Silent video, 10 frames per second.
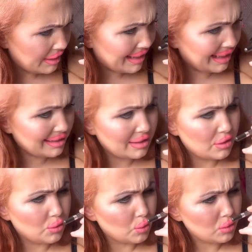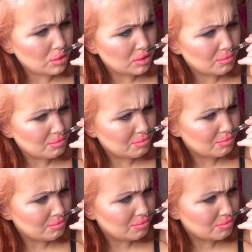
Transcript: Gilded Gold. Yeah.